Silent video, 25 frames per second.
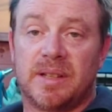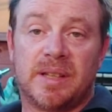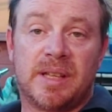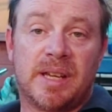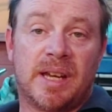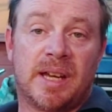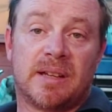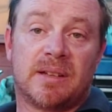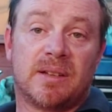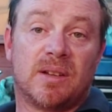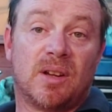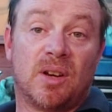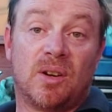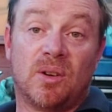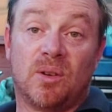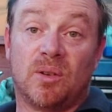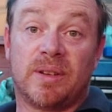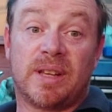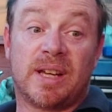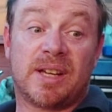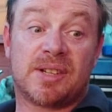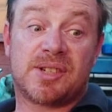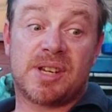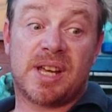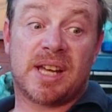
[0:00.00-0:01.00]
yeah, and
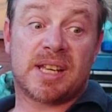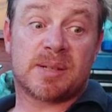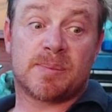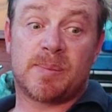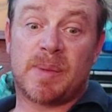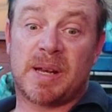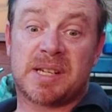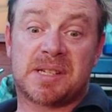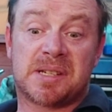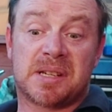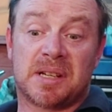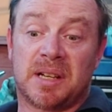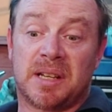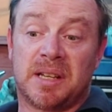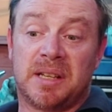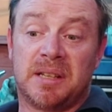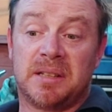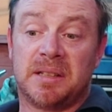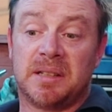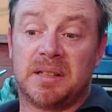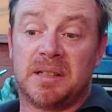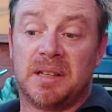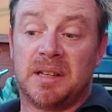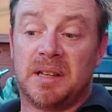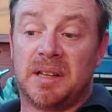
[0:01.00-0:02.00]
all that jazz basically.
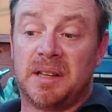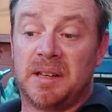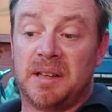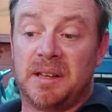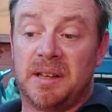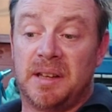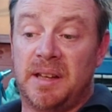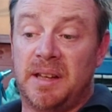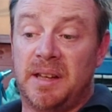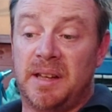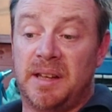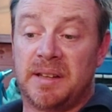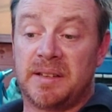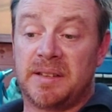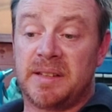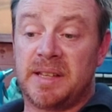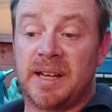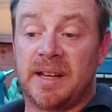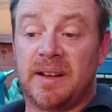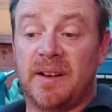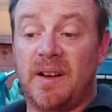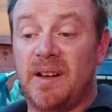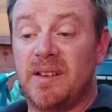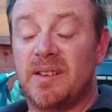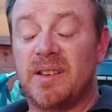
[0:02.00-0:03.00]

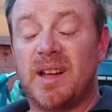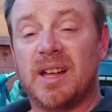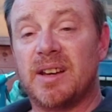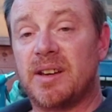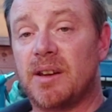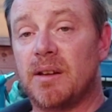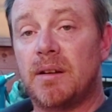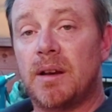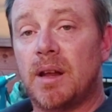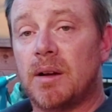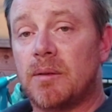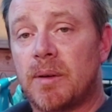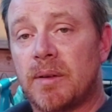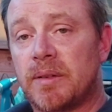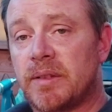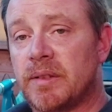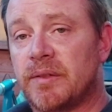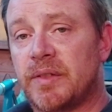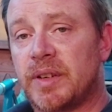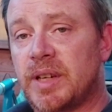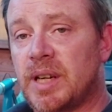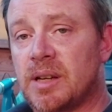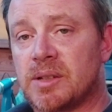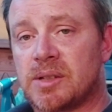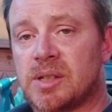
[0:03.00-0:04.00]
Yeah, I don't know
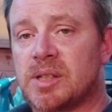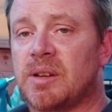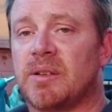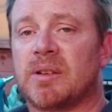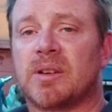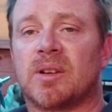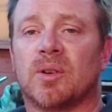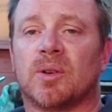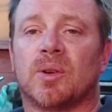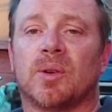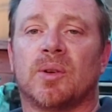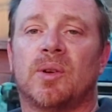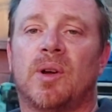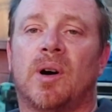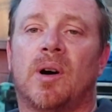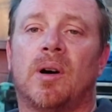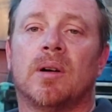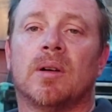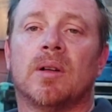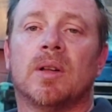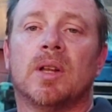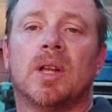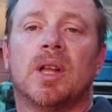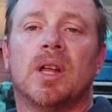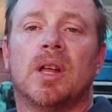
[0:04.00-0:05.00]
whether the videos are doing good or not,
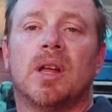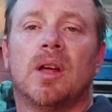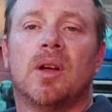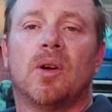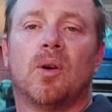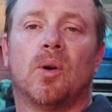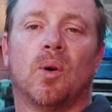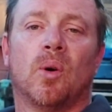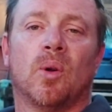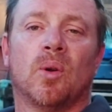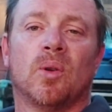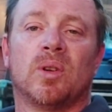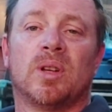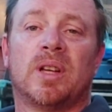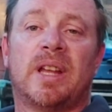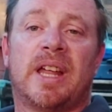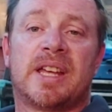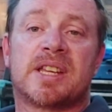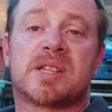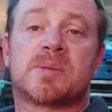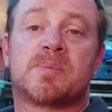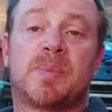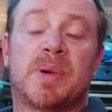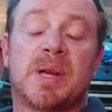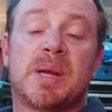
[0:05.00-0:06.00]

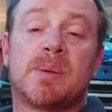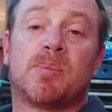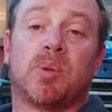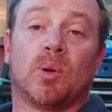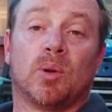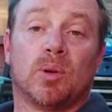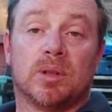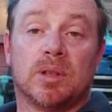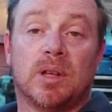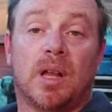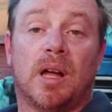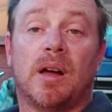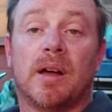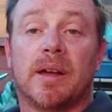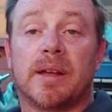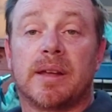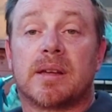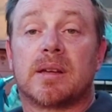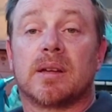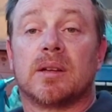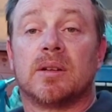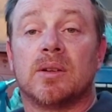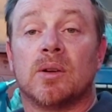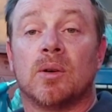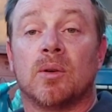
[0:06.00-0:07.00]
unless people
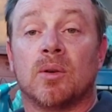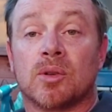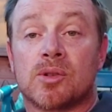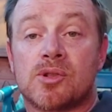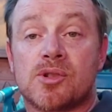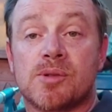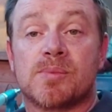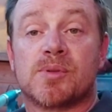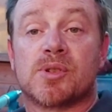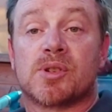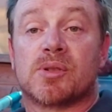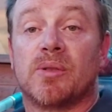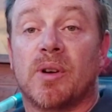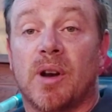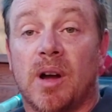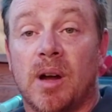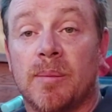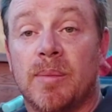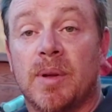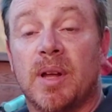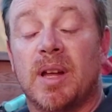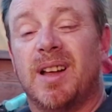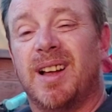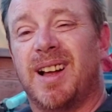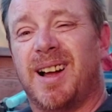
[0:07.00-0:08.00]
like or
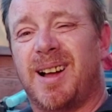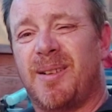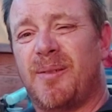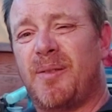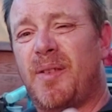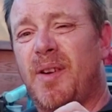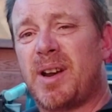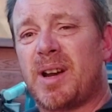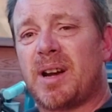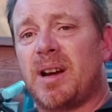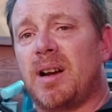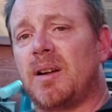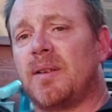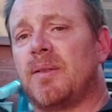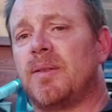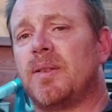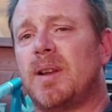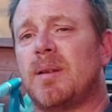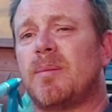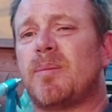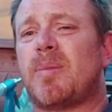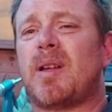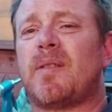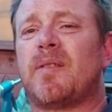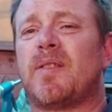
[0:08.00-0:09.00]
subscribe. I'm very close.
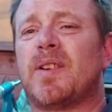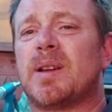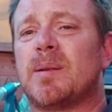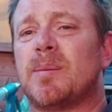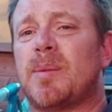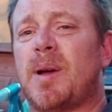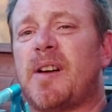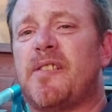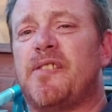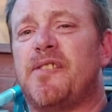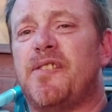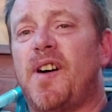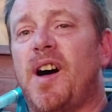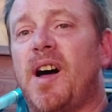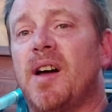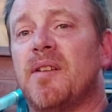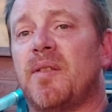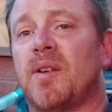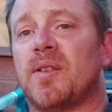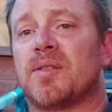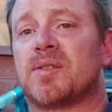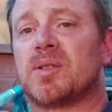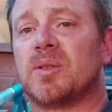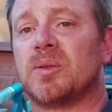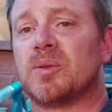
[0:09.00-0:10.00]
I think about
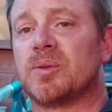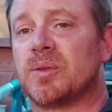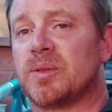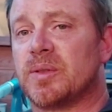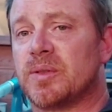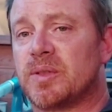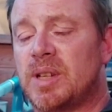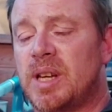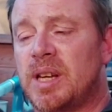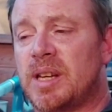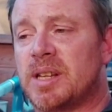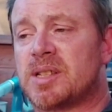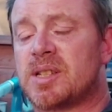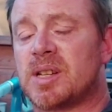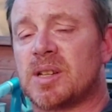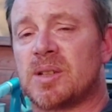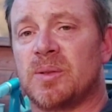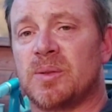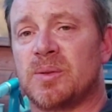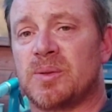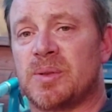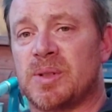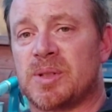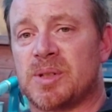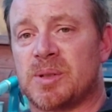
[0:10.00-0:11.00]
5 off some
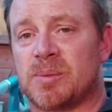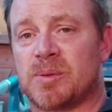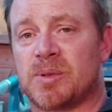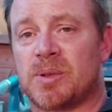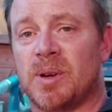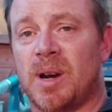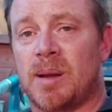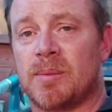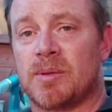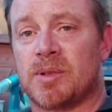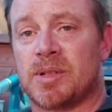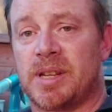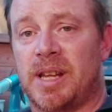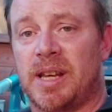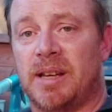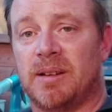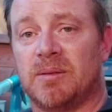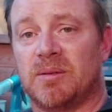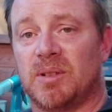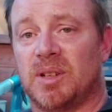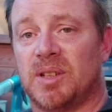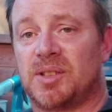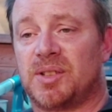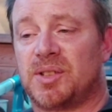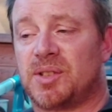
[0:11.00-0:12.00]
600 subscribers
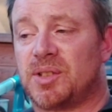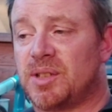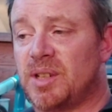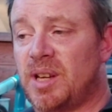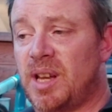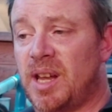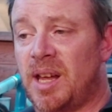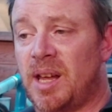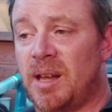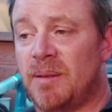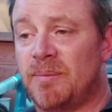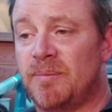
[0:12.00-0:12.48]
now, which